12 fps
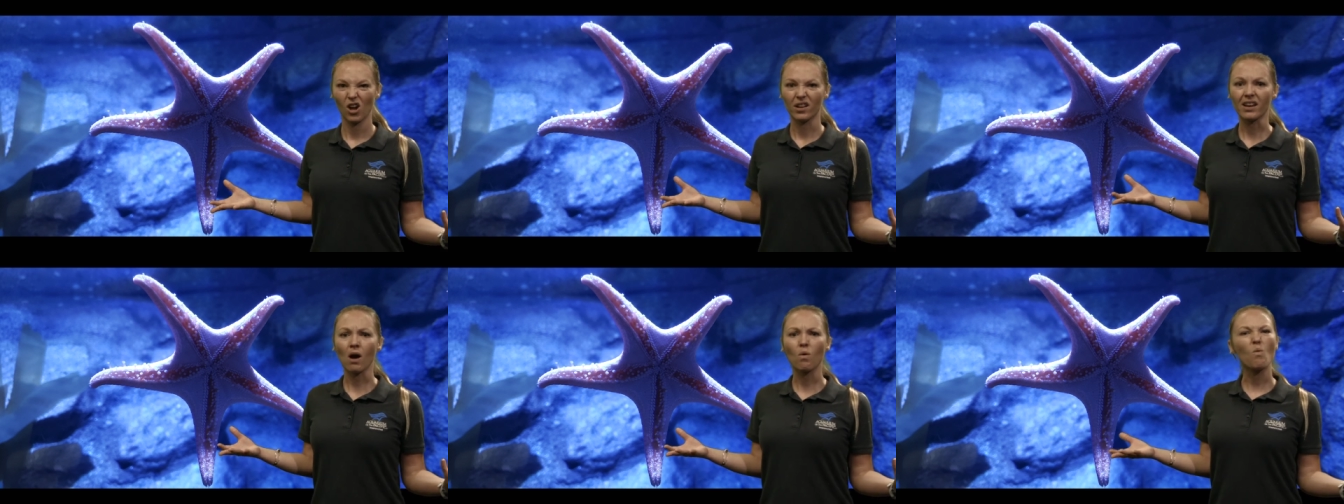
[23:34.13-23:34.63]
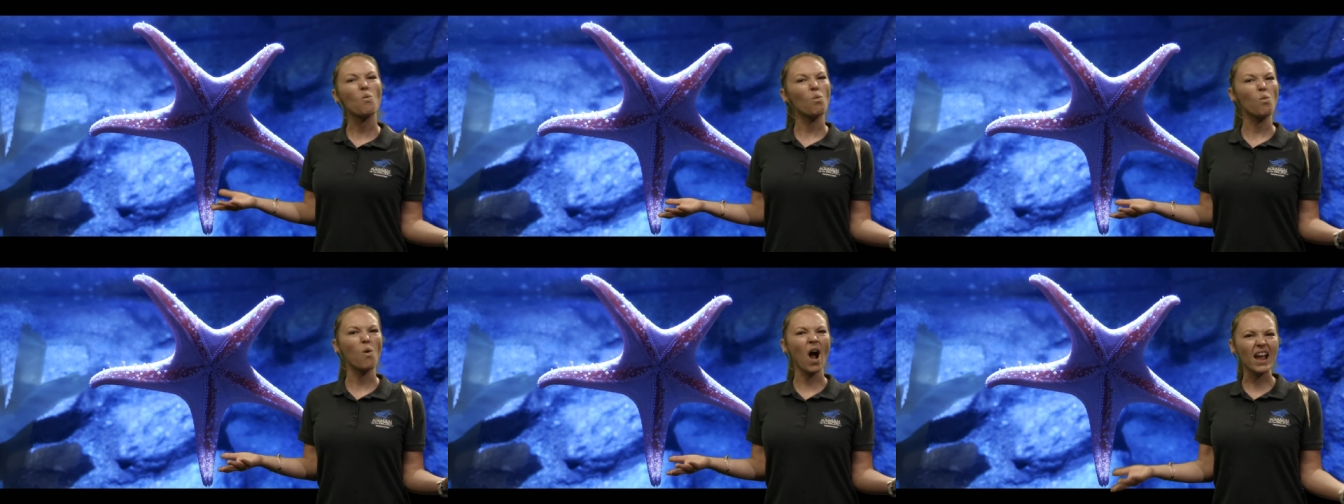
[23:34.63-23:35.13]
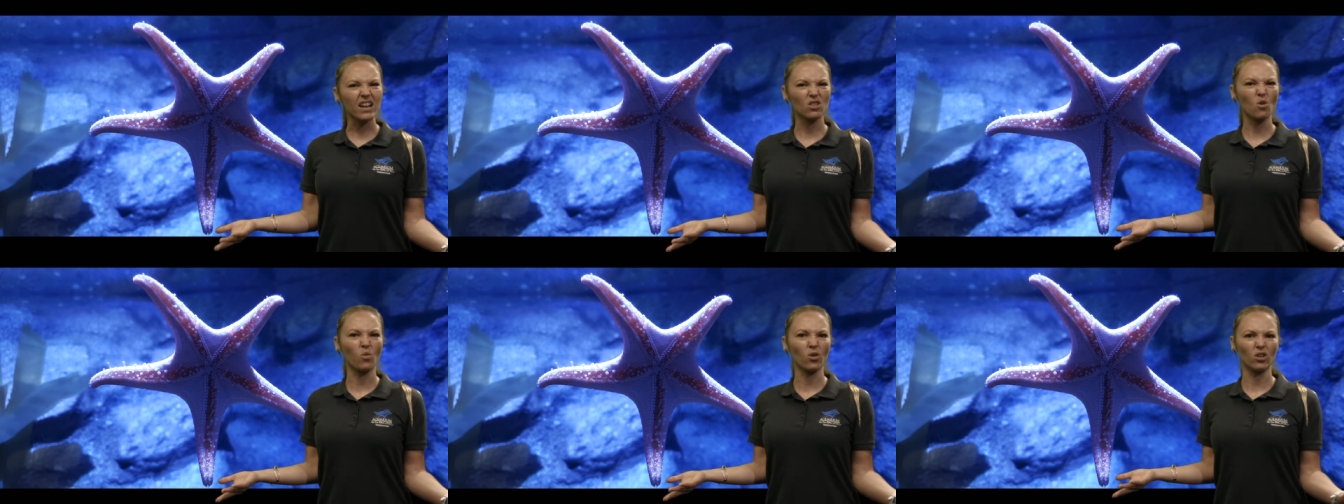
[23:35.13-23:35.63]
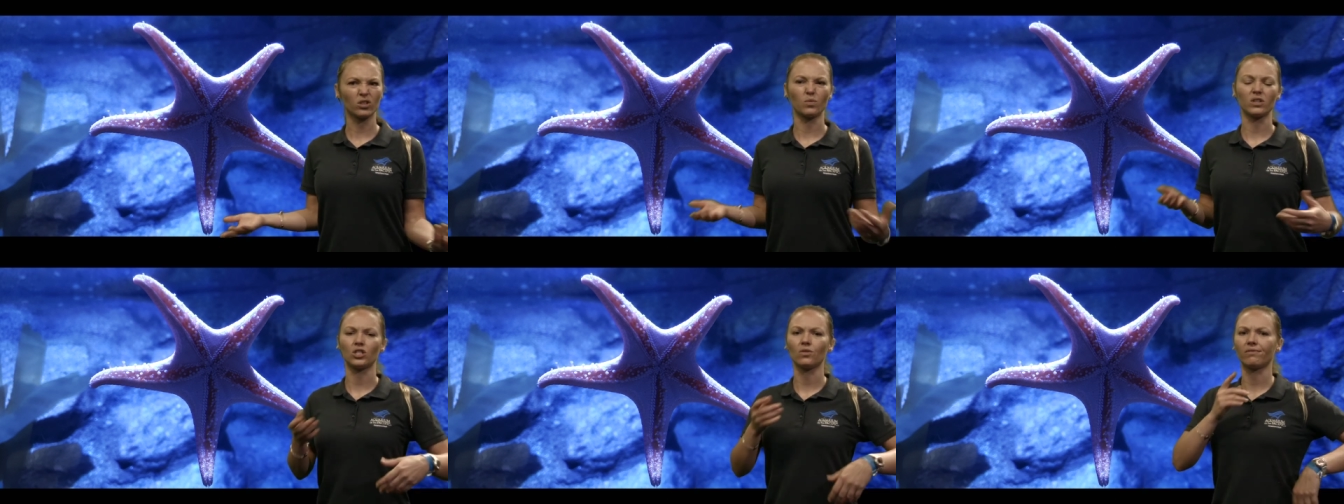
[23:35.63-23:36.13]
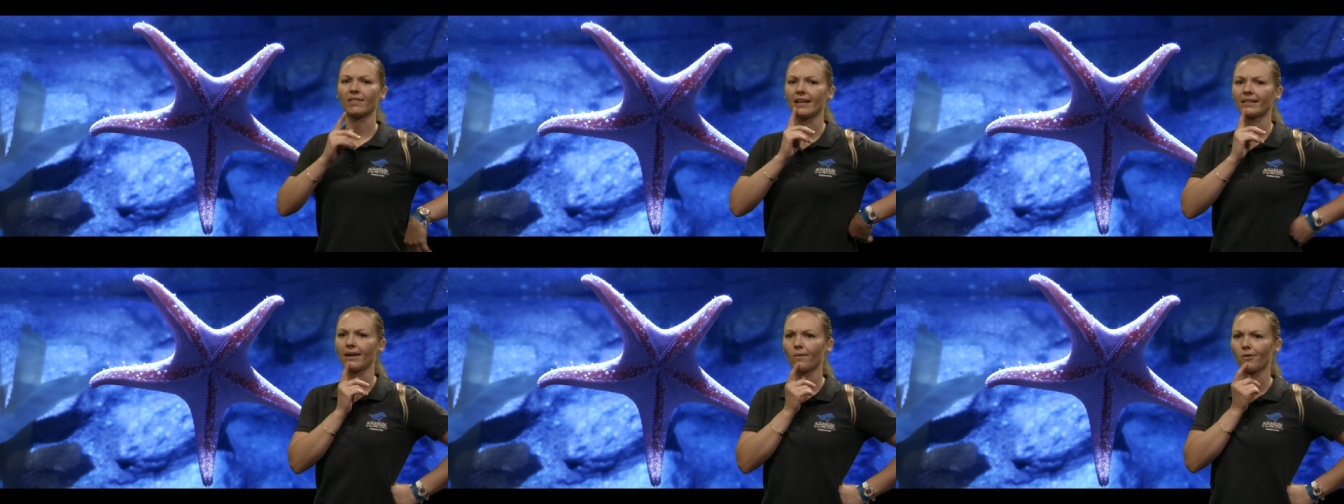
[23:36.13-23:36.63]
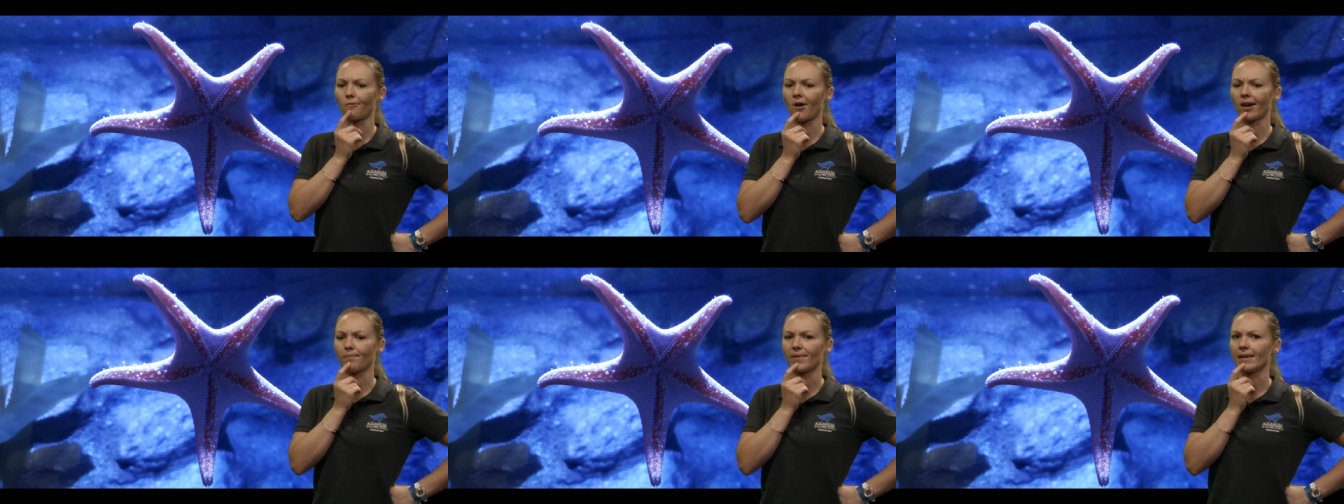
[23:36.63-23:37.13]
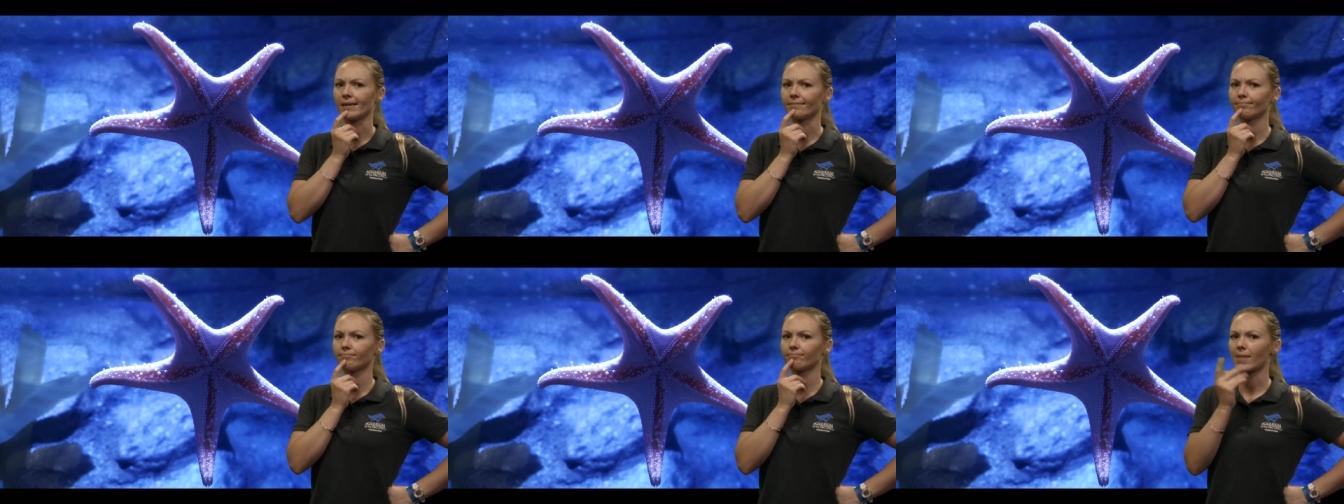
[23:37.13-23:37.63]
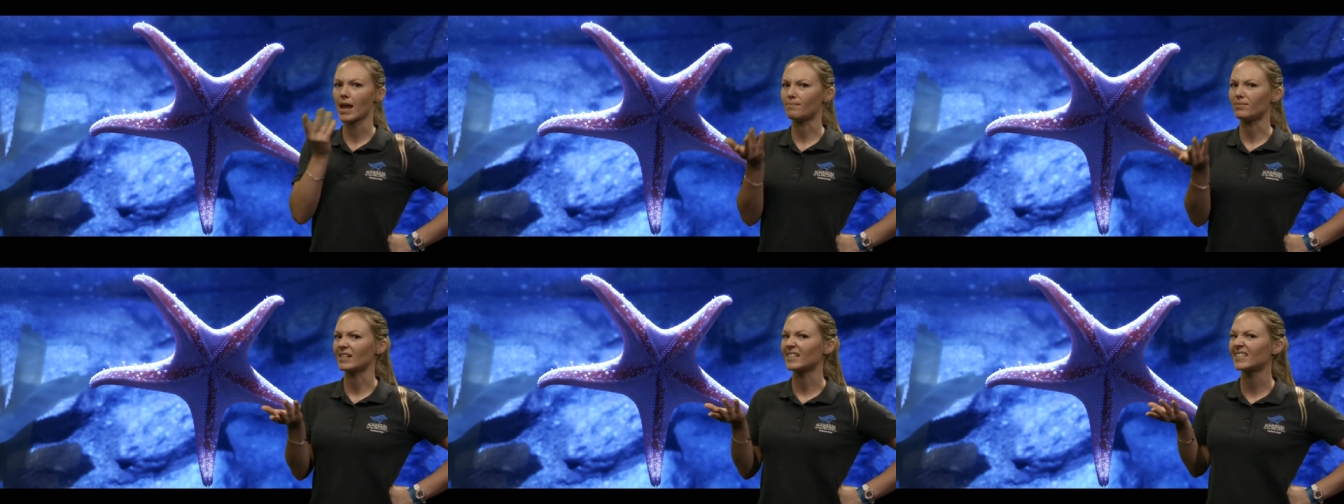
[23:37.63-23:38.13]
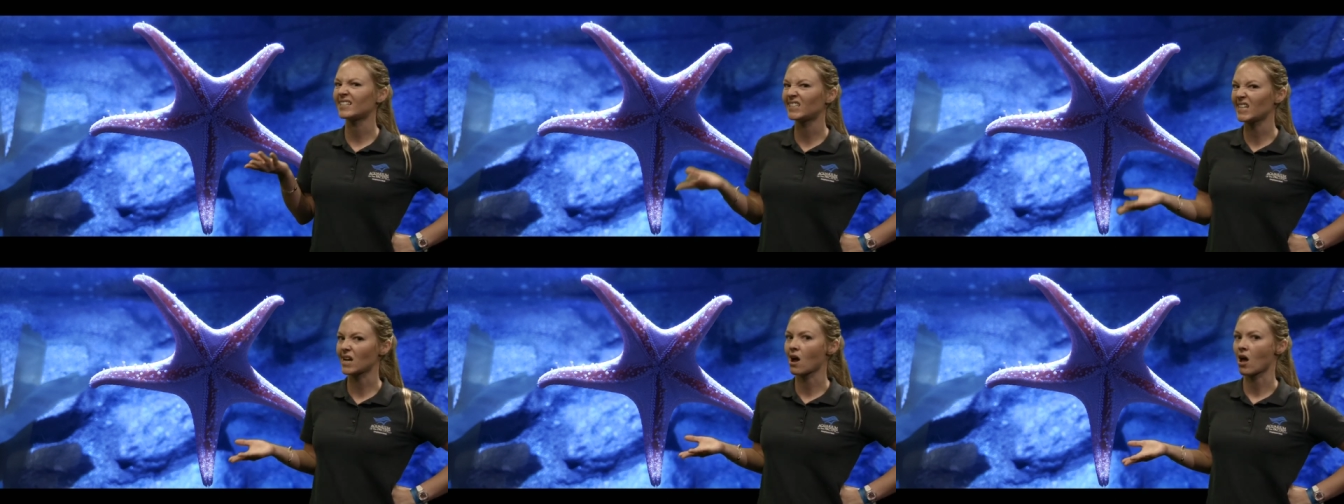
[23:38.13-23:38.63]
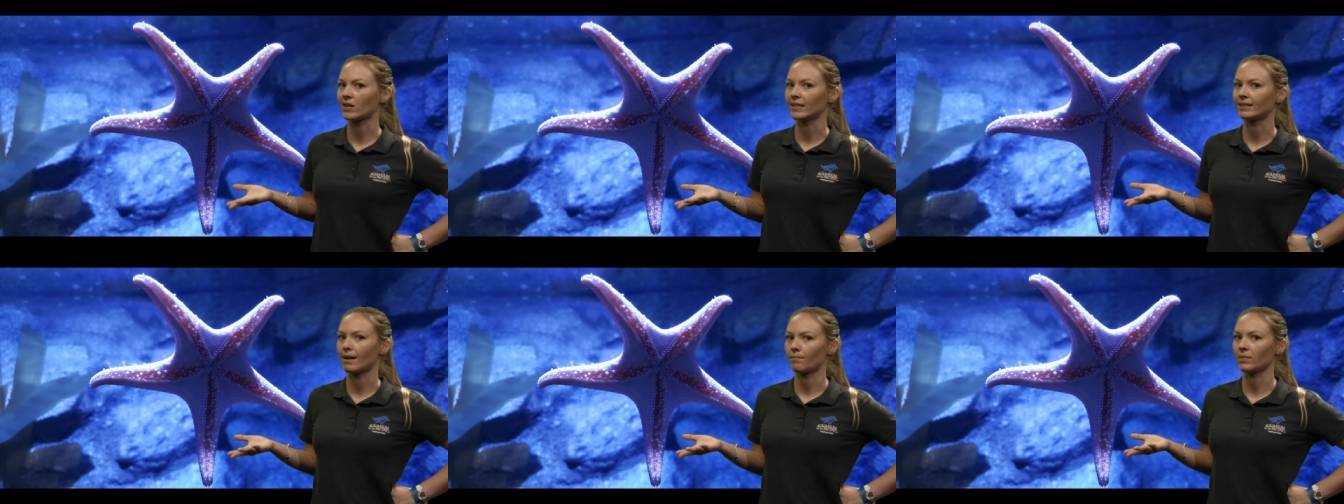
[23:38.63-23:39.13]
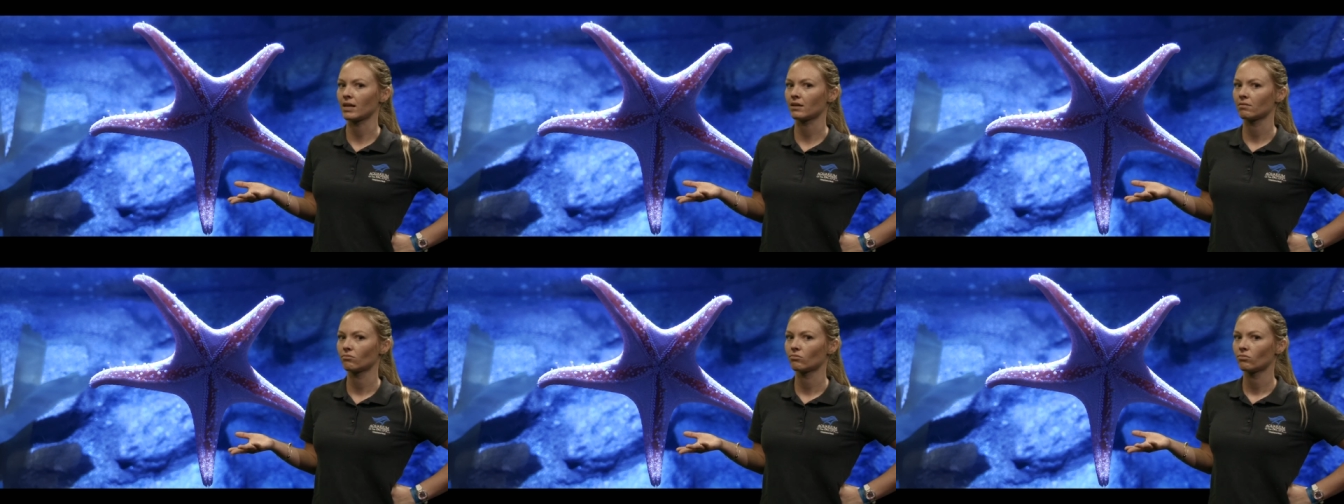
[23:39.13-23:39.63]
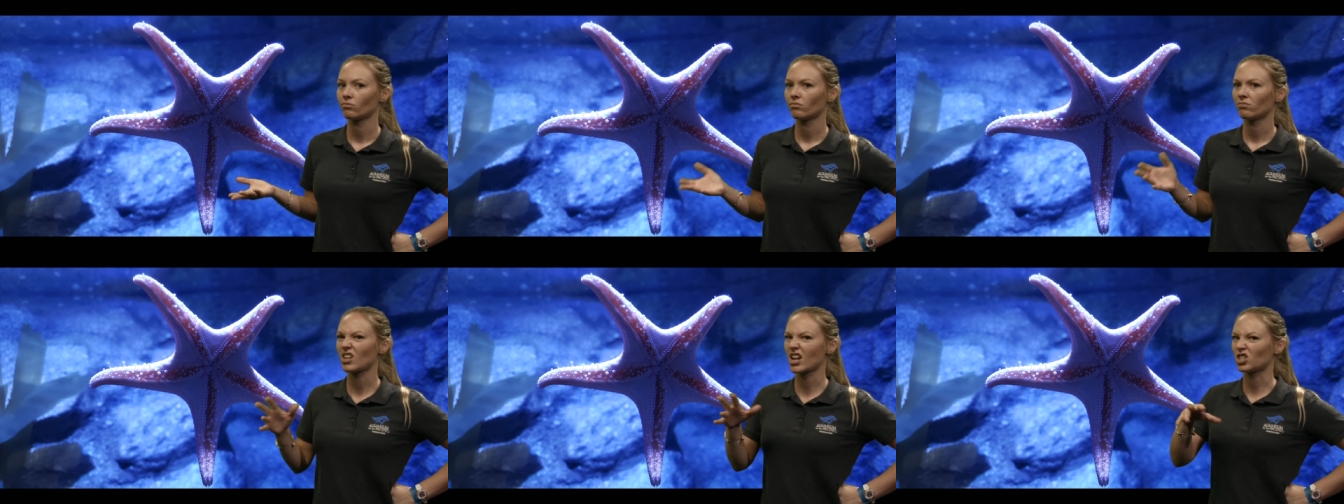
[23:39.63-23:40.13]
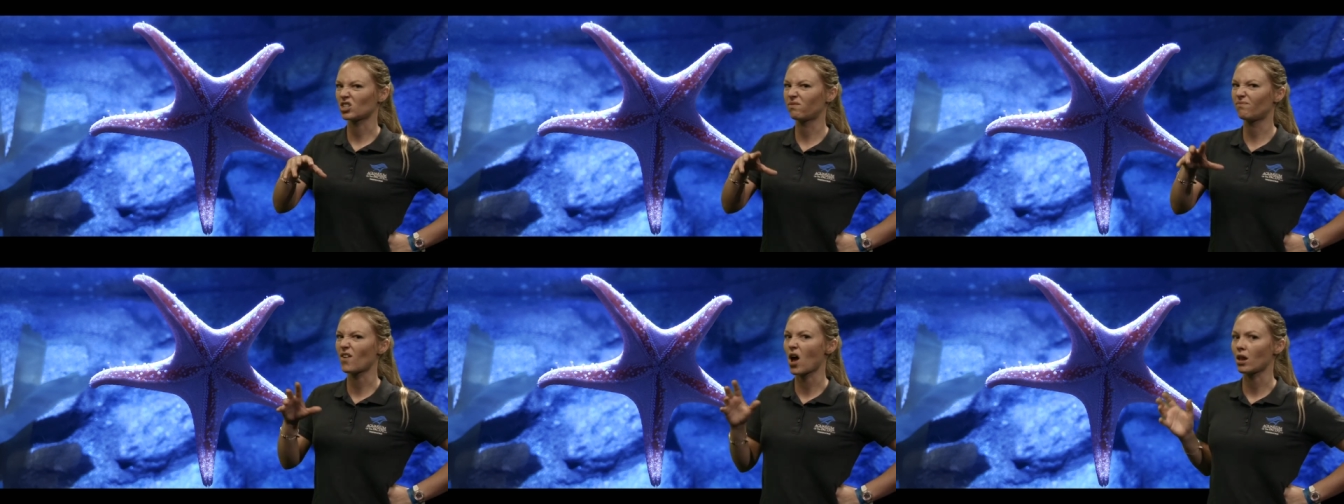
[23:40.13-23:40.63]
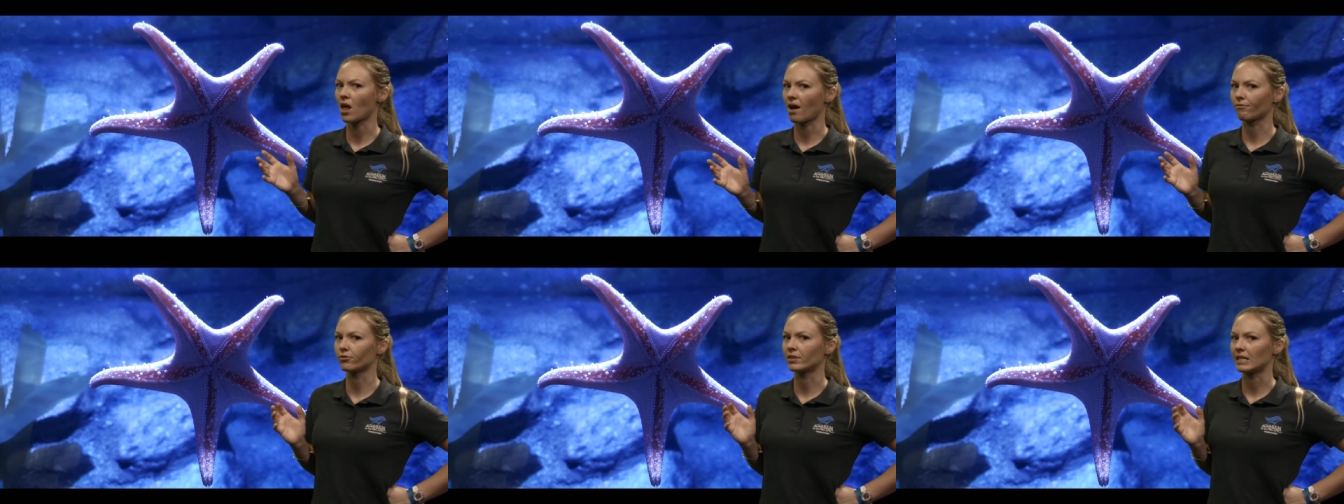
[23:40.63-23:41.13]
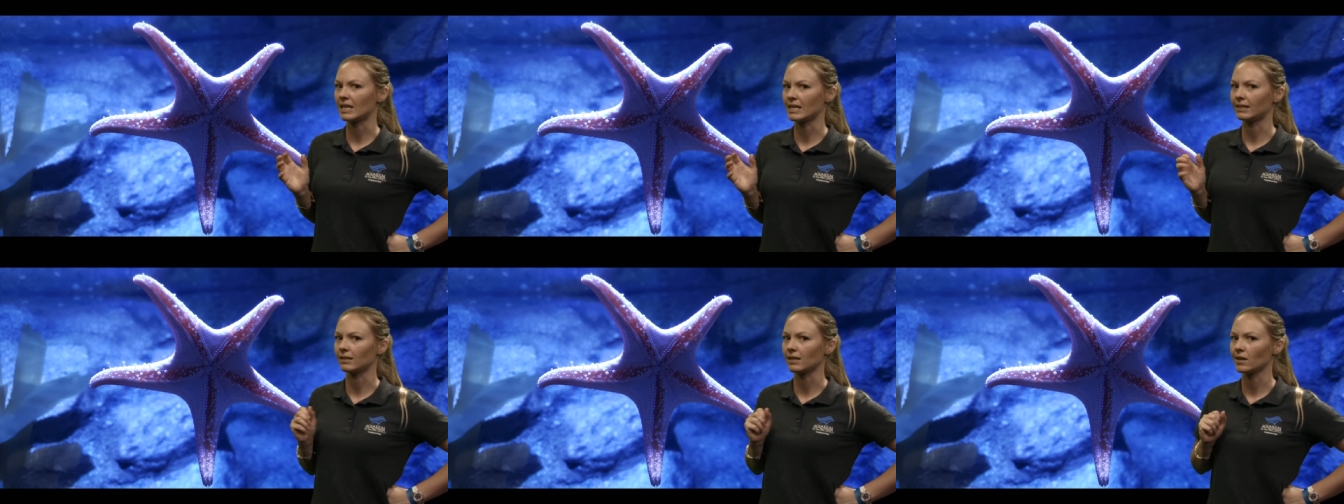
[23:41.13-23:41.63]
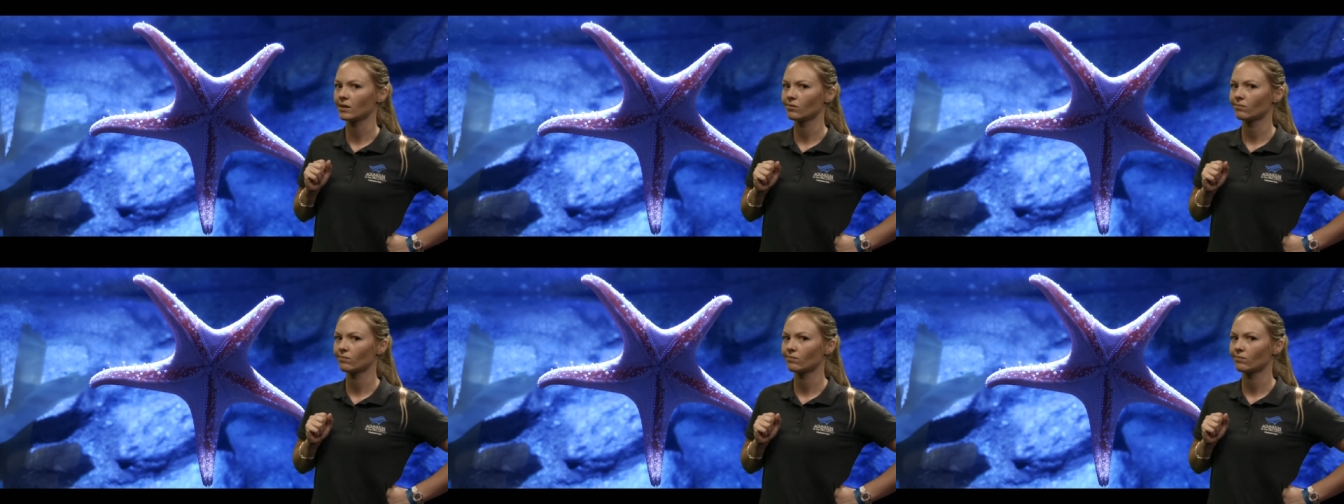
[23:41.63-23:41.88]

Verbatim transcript: Now, why in the world would you think they would want to be able to stick onto something, not just fall off really easily.